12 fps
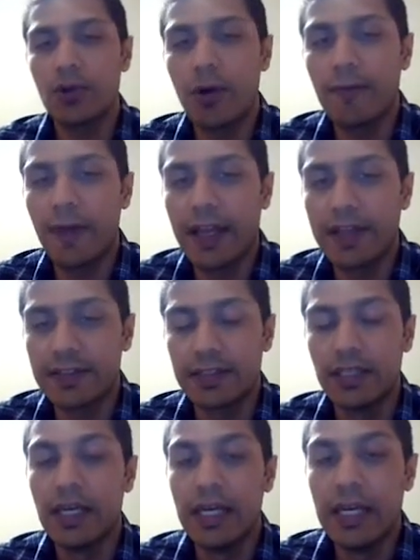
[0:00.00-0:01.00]
think of as
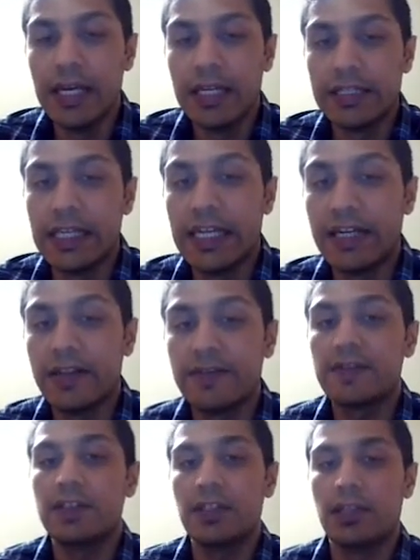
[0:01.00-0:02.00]
the
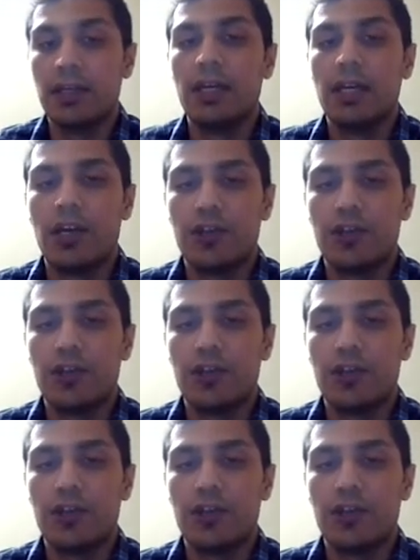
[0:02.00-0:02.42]
latency